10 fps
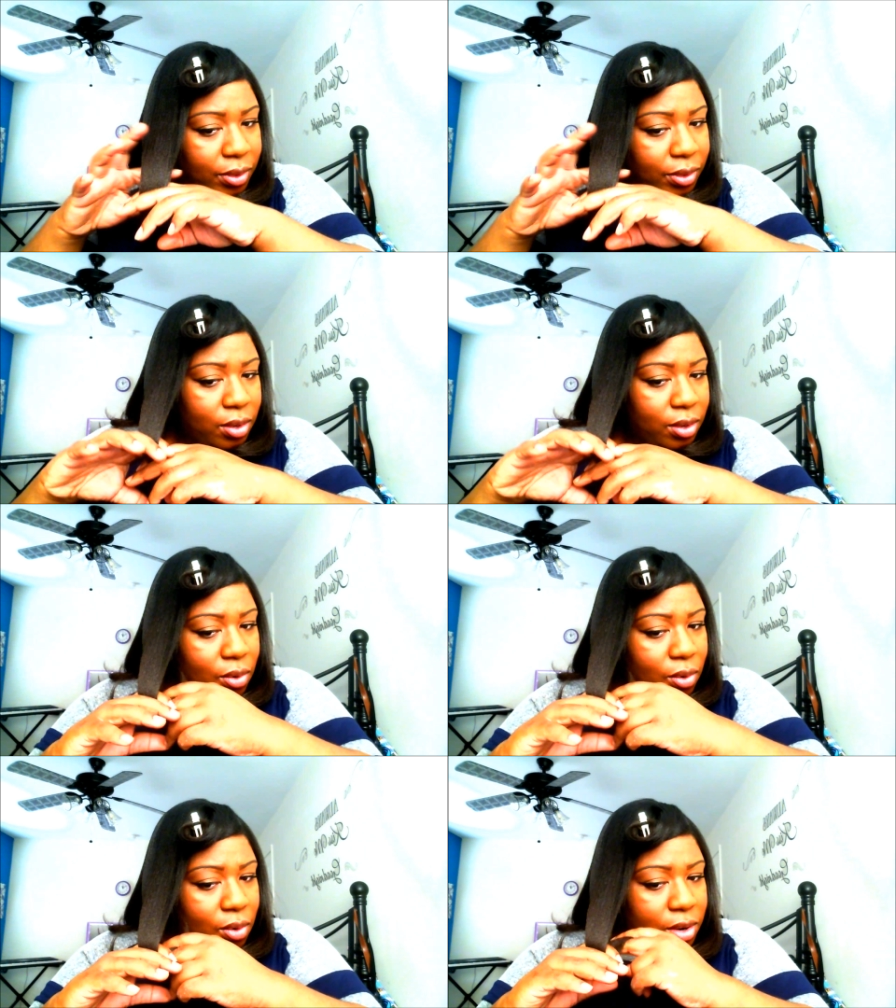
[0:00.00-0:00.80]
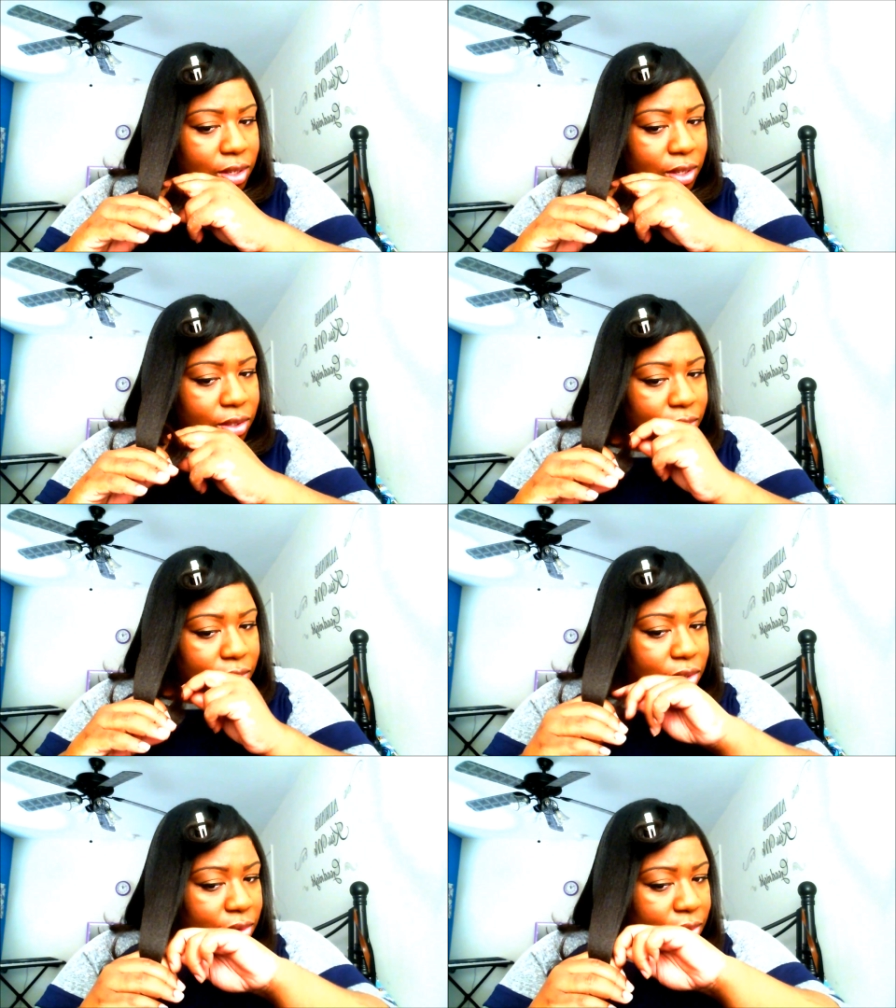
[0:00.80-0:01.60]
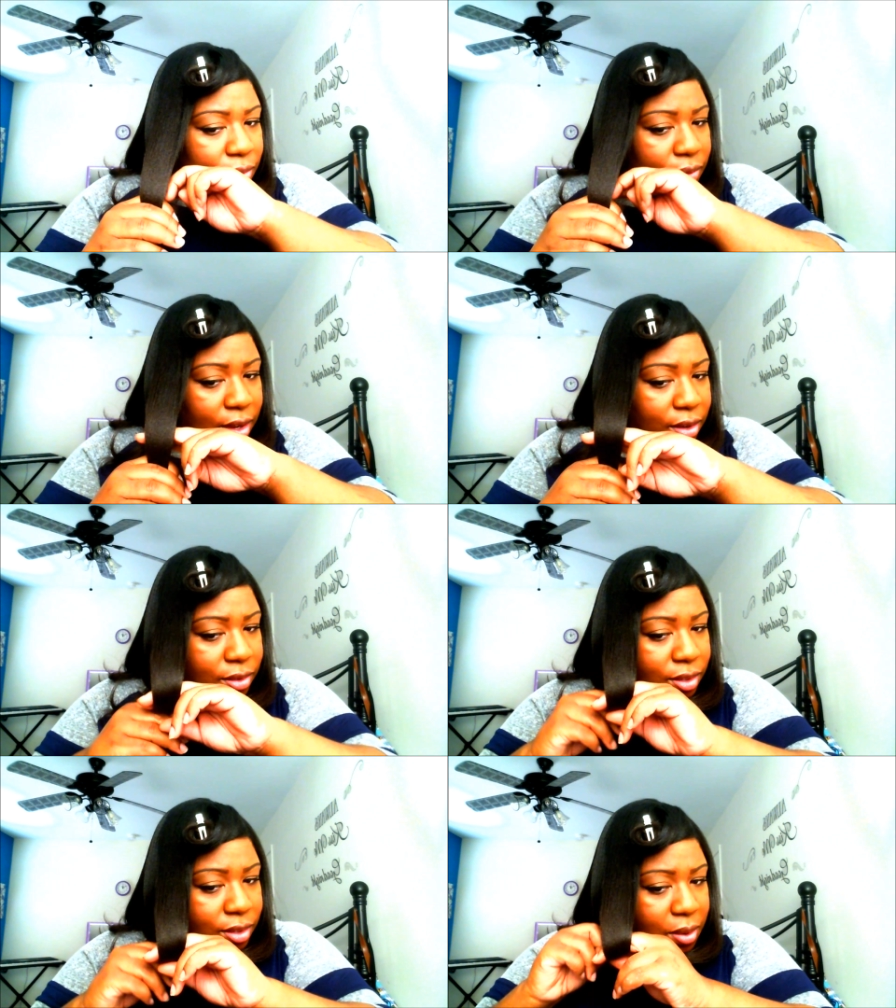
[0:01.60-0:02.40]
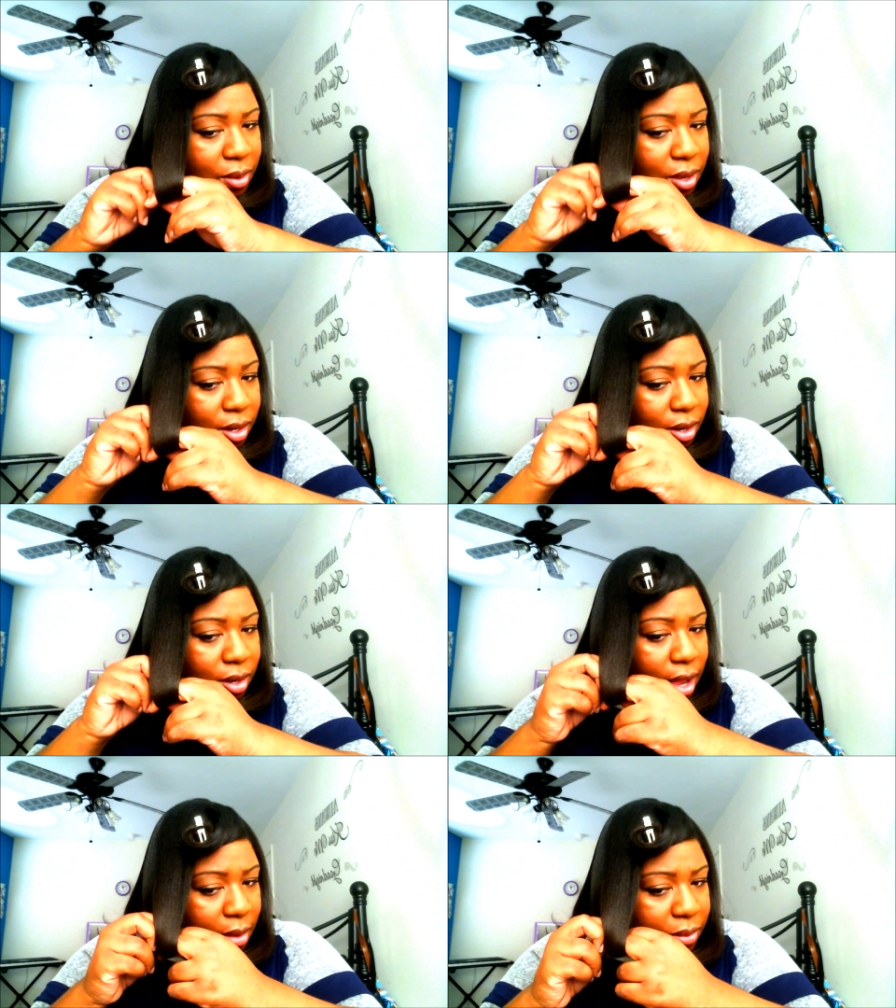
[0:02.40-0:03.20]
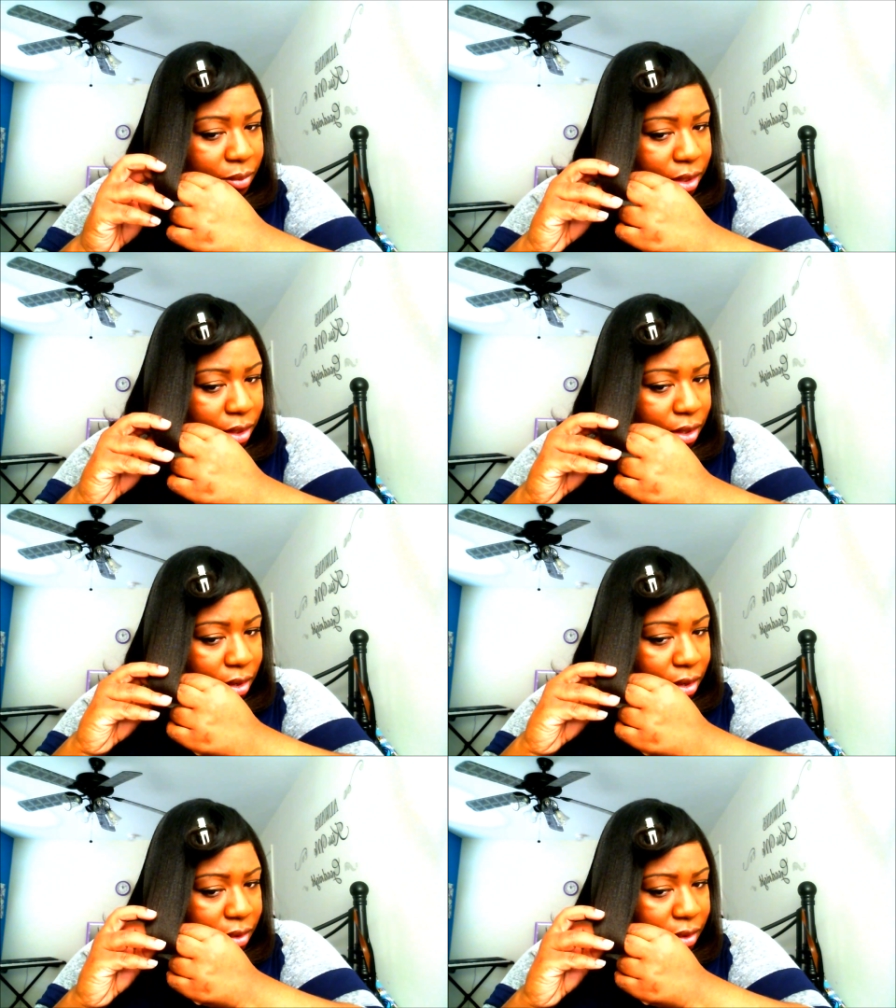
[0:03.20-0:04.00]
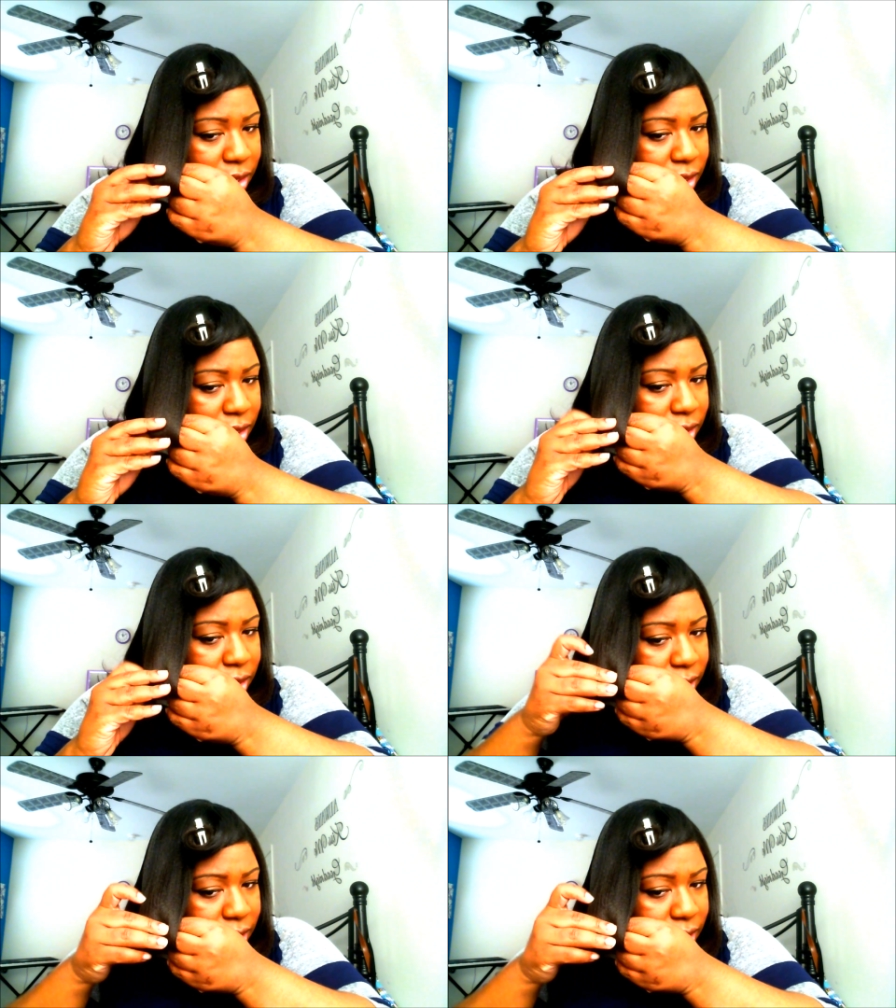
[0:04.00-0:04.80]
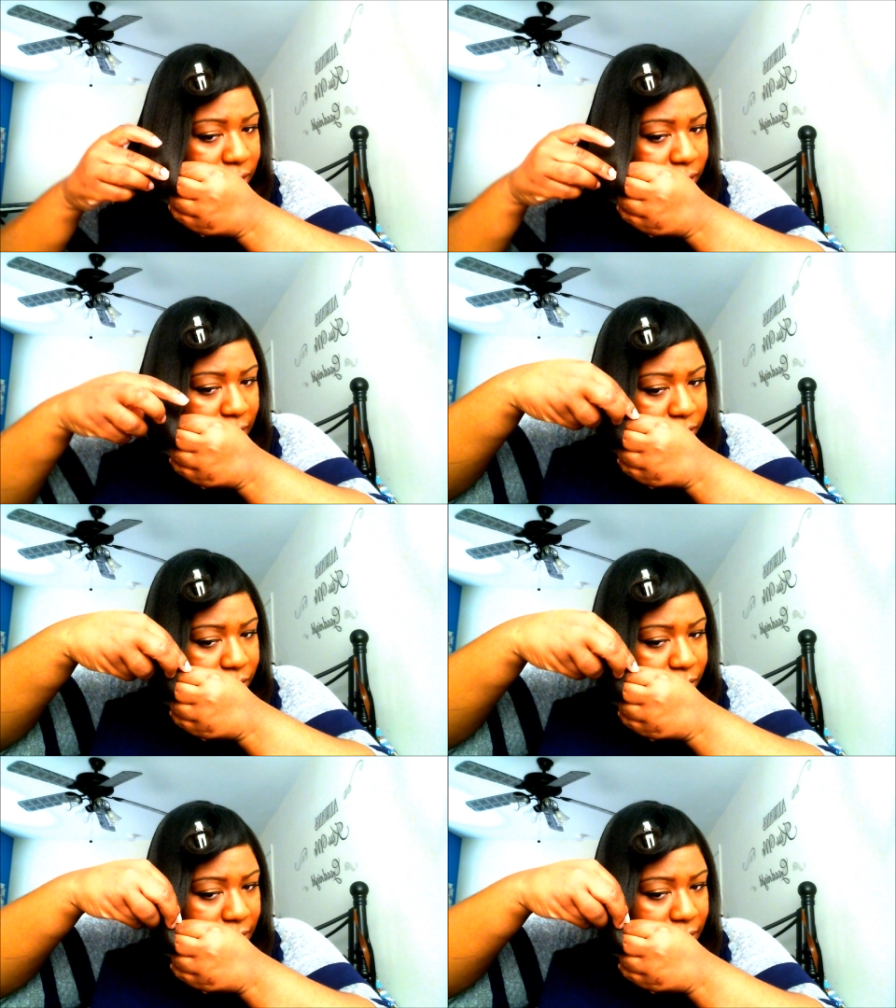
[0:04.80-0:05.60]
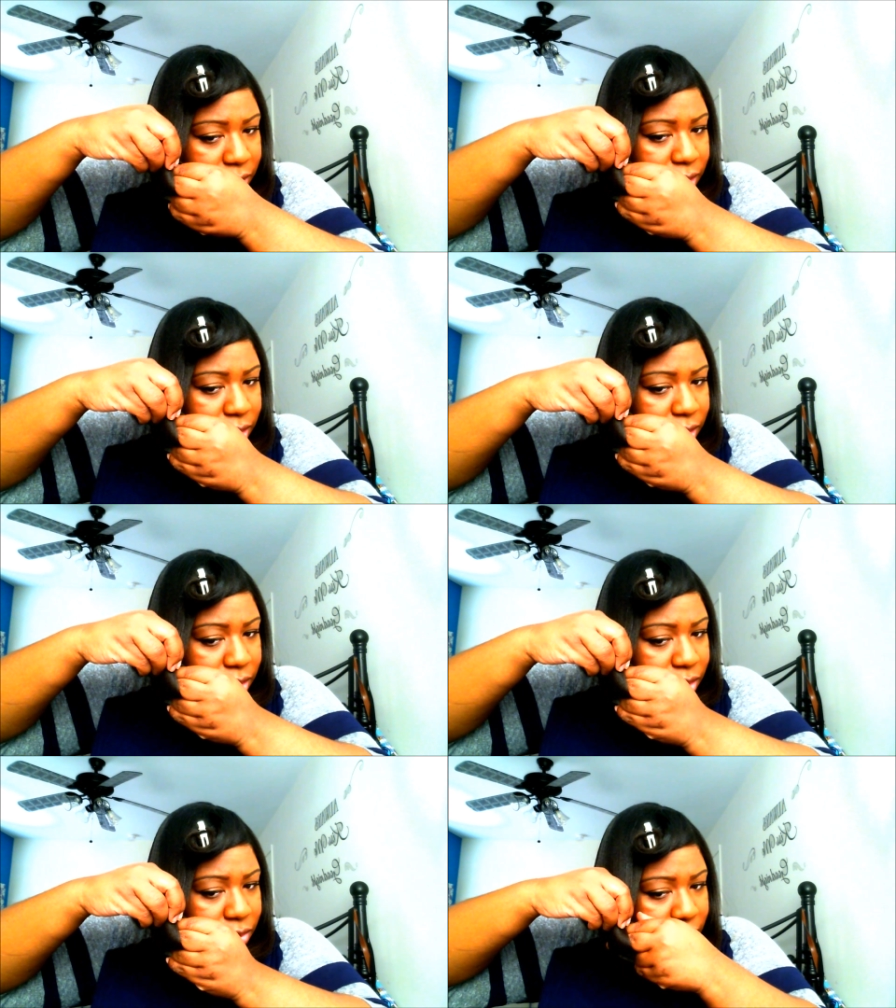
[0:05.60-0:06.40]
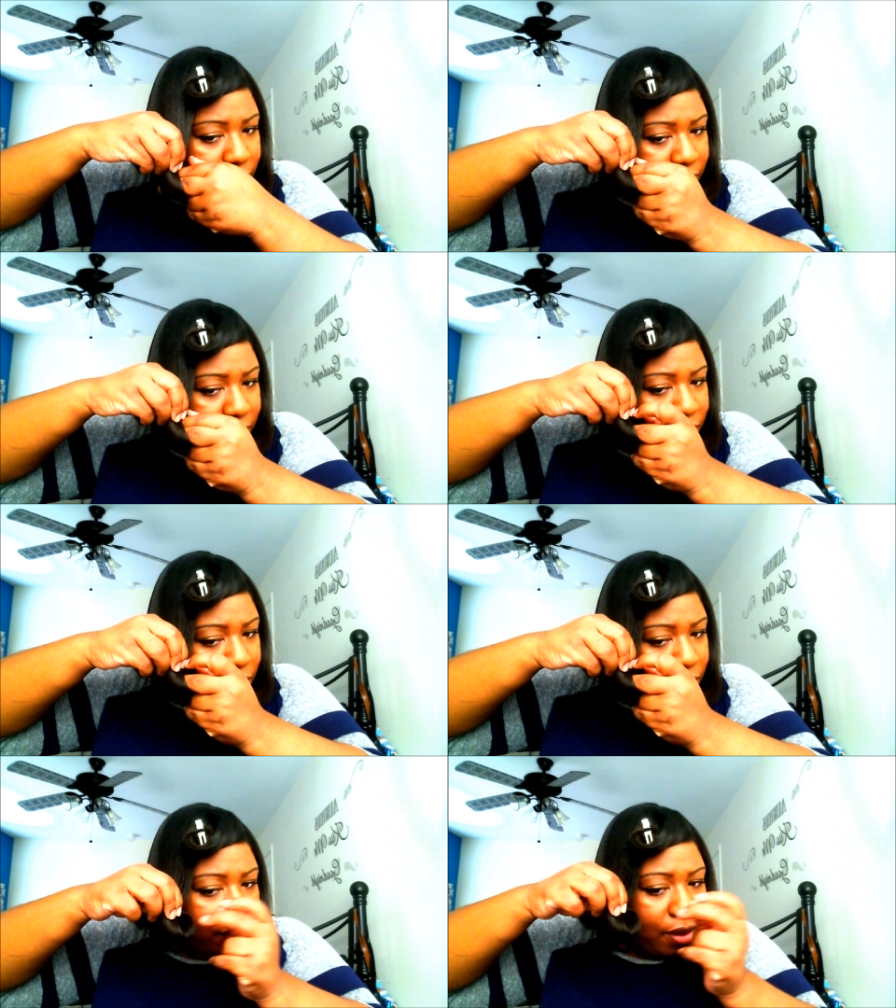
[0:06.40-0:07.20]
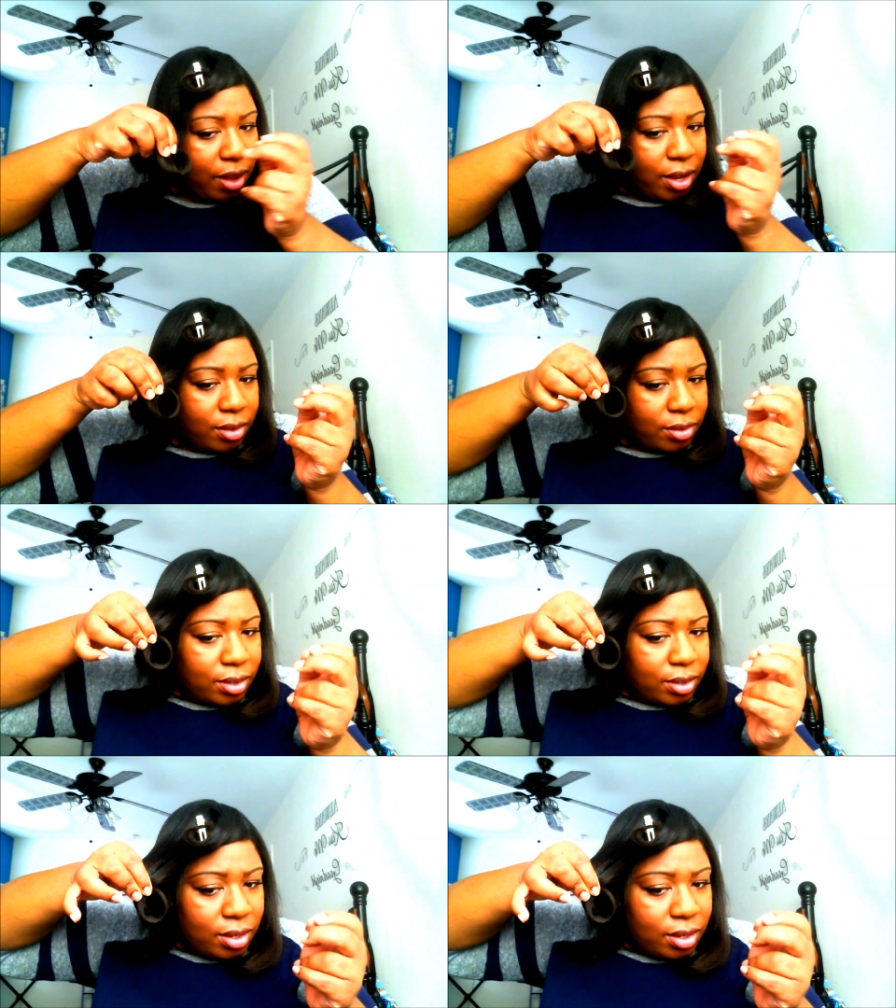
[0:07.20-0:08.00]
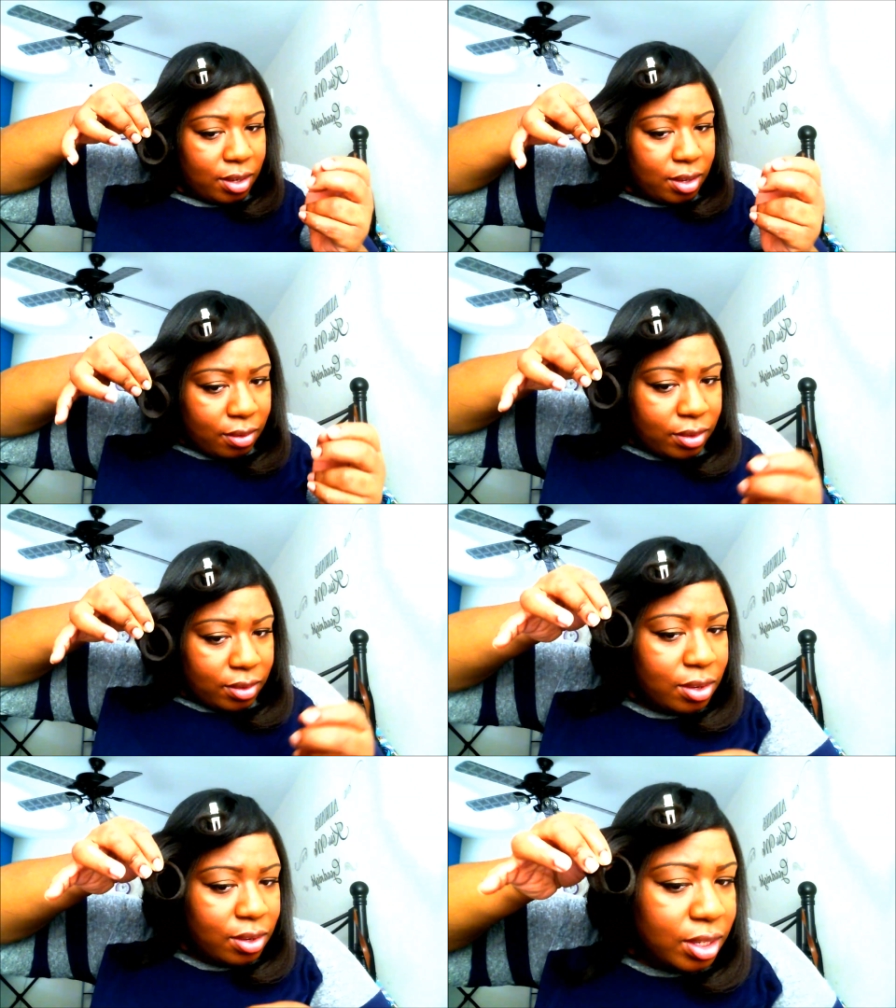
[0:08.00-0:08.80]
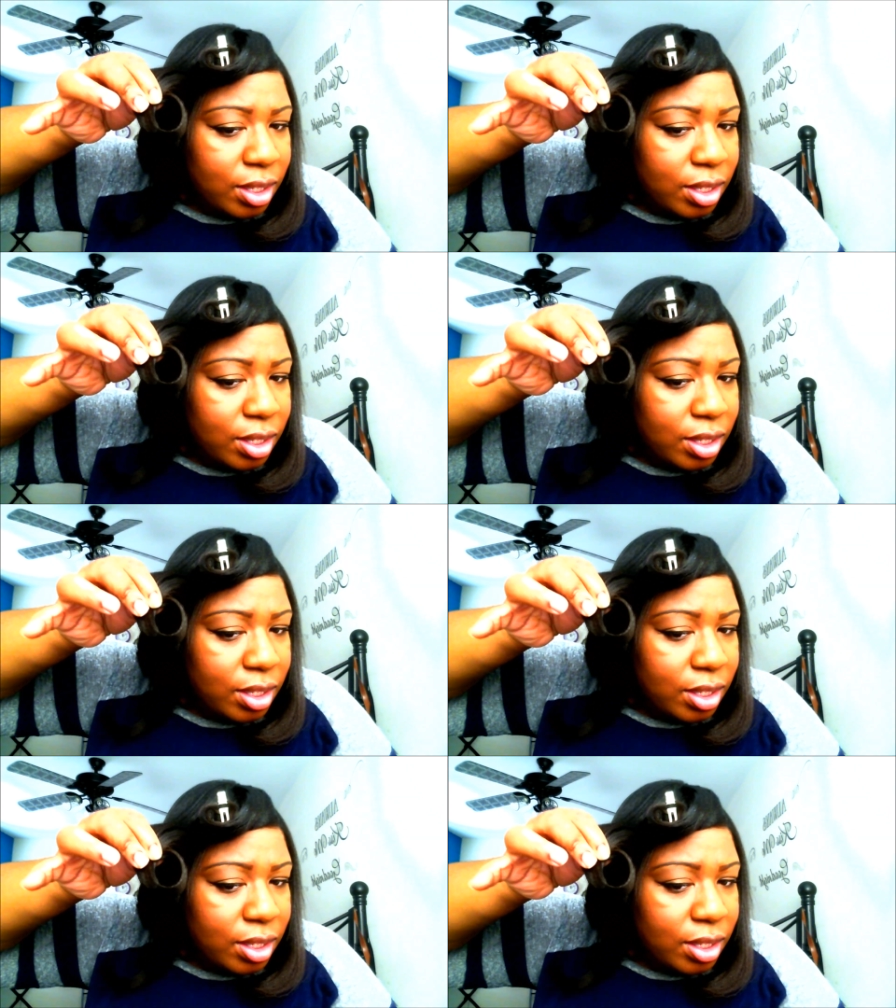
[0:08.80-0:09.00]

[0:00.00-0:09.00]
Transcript: Or you can do 2 fingers depending on how big you want the curl. And I think that's the way I'm going to do it. With 2 fingers. See, you can see